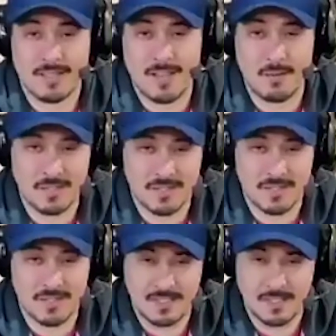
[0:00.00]
out was
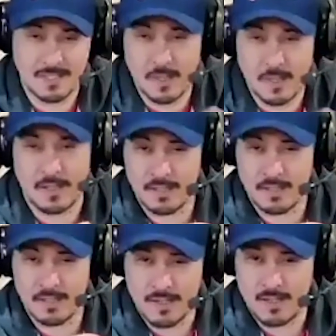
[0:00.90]
so like
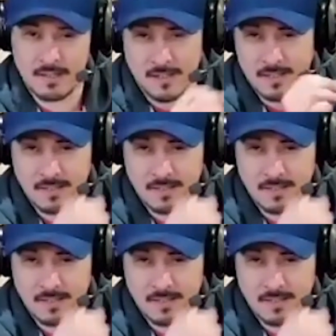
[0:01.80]
intricate and like